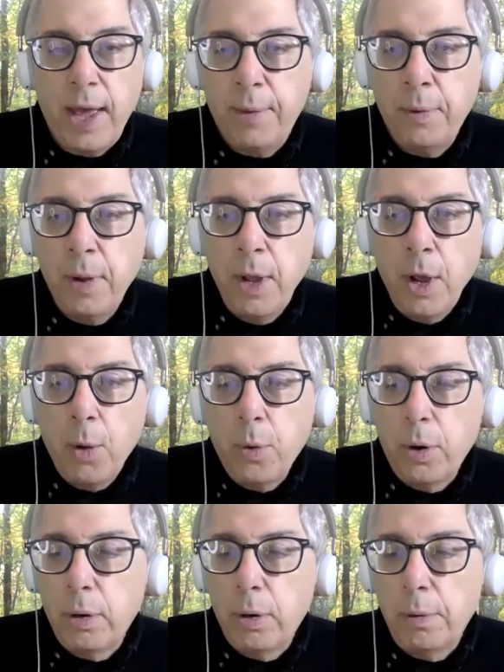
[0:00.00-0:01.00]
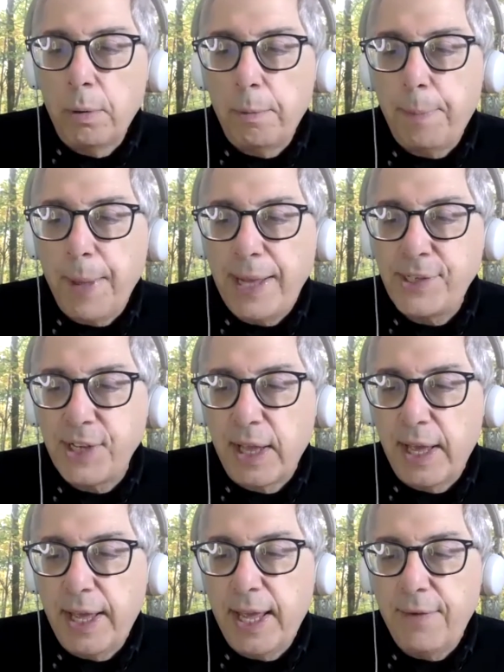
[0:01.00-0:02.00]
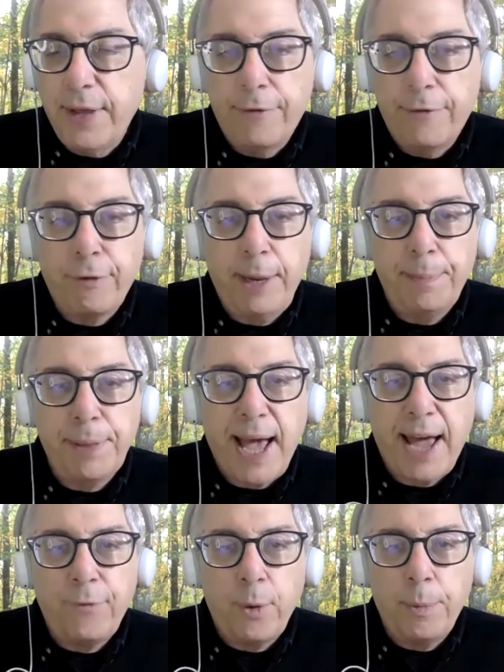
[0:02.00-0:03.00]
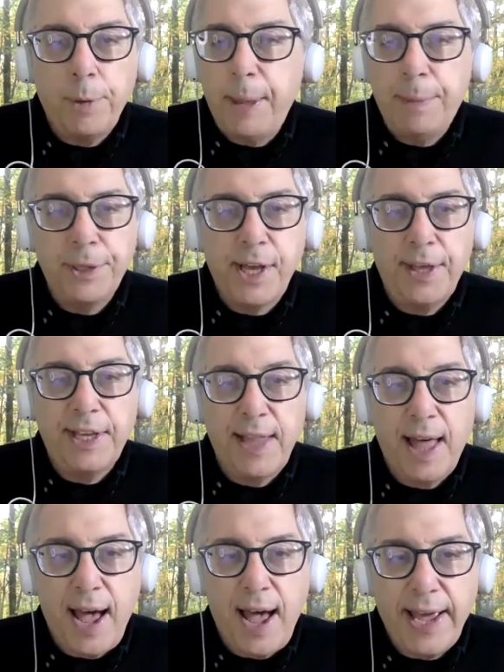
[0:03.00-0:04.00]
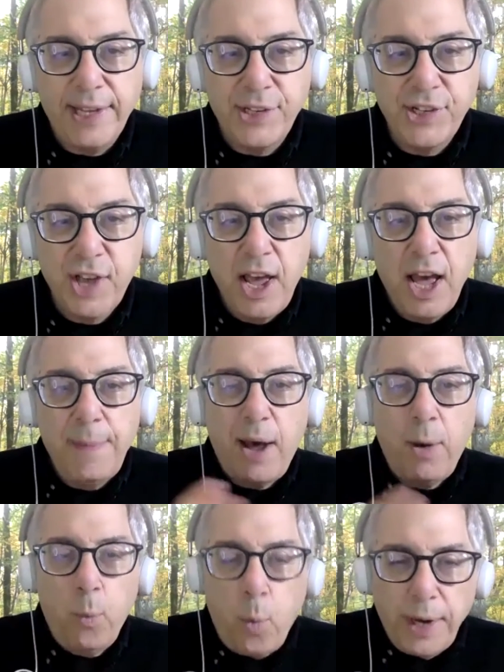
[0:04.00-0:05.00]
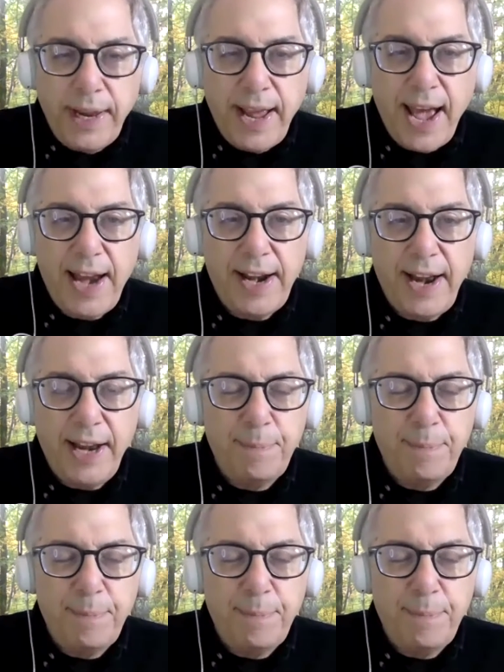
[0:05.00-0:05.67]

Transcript: And we're basically giving a free platform to people telling lies about one candidate in